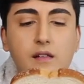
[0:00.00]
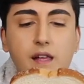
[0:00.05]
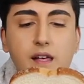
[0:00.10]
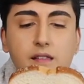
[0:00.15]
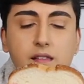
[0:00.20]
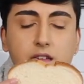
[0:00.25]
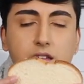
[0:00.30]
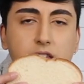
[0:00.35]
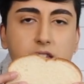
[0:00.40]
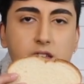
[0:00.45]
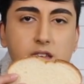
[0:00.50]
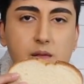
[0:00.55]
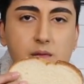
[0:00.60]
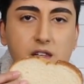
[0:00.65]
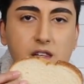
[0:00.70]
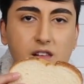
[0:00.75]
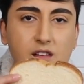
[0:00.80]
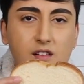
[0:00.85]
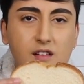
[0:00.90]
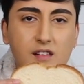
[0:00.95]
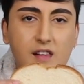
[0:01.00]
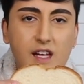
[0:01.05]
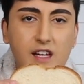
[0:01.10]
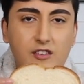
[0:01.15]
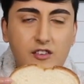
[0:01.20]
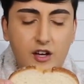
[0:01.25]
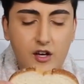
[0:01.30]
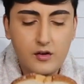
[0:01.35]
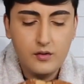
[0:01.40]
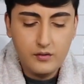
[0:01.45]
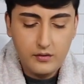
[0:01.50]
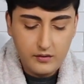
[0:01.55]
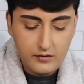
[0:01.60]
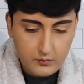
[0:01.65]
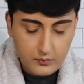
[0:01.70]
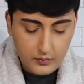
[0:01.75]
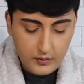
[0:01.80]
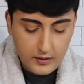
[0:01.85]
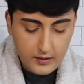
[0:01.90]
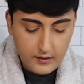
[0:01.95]
Like, this doesn't even look like toast.
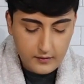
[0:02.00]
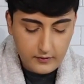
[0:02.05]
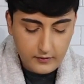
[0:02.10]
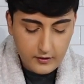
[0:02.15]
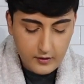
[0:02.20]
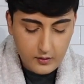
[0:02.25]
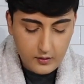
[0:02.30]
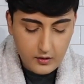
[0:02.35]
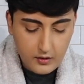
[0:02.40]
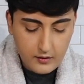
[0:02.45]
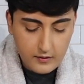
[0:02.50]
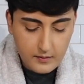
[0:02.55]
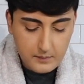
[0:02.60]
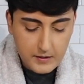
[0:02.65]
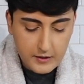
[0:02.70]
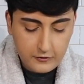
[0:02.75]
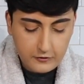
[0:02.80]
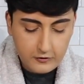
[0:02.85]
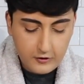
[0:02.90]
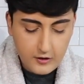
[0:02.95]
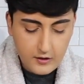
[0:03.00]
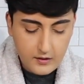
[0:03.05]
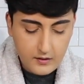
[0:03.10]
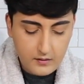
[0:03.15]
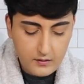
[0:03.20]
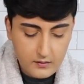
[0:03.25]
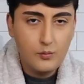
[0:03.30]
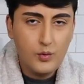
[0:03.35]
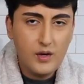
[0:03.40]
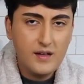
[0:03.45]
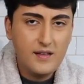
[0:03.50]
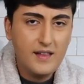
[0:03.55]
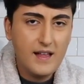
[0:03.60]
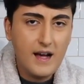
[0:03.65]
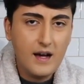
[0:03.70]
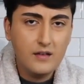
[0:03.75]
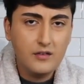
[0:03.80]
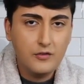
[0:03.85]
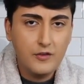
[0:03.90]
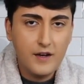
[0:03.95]
We're gonna soak her in the mixture. What
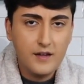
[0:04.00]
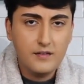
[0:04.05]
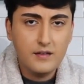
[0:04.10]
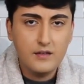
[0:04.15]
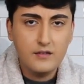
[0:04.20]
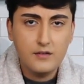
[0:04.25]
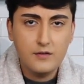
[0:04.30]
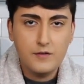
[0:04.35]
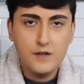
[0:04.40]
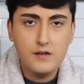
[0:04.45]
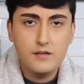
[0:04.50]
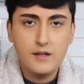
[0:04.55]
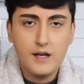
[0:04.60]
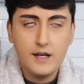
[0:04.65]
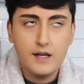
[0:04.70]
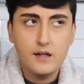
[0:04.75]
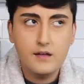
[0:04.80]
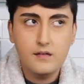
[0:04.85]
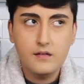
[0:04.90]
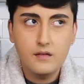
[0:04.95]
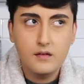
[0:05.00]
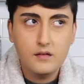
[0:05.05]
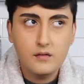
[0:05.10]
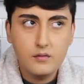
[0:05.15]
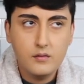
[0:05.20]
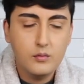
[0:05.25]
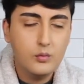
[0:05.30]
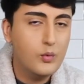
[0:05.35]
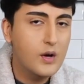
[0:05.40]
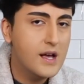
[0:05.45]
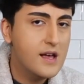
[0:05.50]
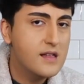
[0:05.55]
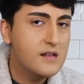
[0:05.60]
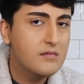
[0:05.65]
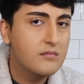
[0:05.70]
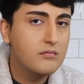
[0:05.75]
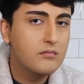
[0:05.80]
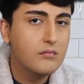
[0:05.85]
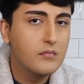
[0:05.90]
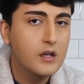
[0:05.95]
classifies as a few seconds?
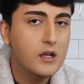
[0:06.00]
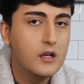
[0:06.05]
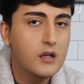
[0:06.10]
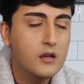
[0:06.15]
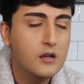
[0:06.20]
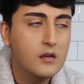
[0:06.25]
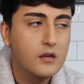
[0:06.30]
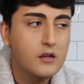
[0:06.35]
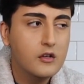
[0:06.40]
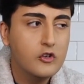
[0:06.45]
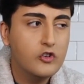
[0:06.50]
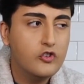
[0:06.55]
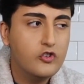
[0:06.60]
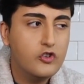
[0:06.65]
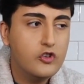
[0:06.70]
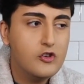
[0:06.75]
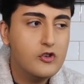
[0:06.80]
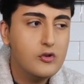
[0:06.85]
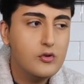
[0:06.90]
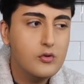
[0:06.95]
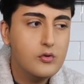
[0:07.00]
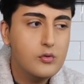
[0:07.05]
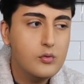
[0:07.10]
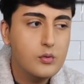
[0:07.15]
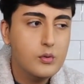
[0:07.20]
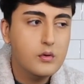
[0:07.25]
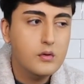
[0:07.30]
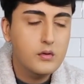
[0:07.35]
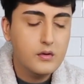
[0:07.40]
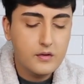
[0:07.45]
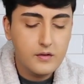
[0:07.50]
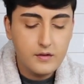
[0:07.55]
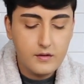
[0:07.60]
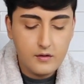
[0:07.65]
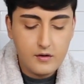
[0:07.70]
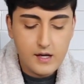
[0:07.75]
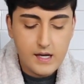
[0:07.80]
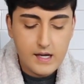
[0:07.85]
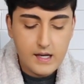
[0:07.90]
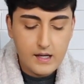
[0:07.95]
1, 2,
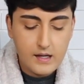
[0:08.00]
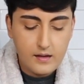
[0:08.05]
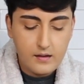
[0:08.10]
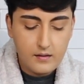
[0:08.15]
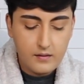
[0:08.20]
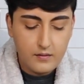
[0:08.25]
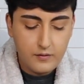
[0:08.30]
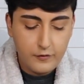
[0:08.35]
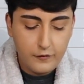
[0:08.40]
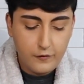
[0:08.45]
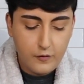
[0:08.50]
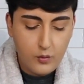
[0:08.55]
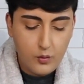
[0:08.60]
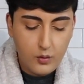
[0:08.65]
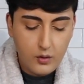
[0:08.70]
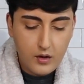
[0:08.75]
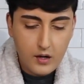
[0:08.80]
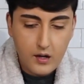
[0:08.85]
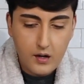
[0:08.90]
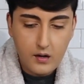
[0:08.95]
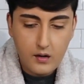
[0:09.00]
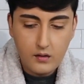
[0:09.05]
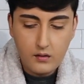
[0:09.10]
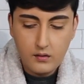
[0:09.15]
3, 4.